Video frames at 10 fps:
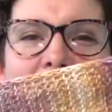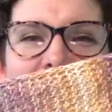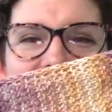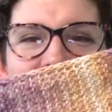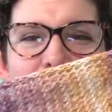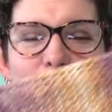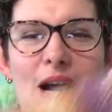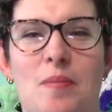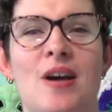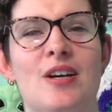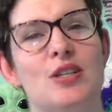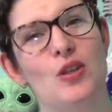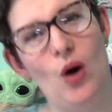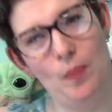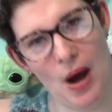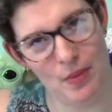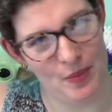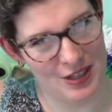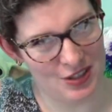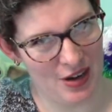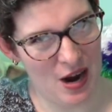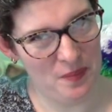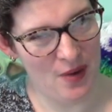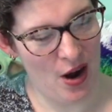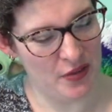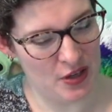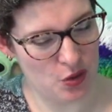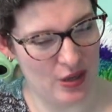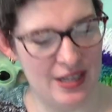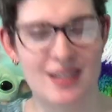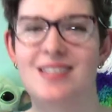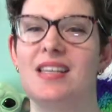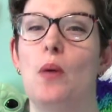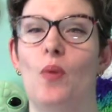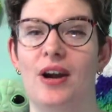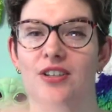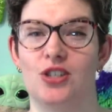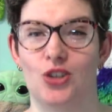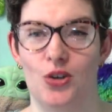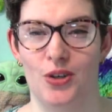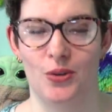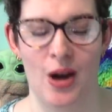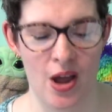in frame, so I'll pop a picture up on the screen somewhere to show you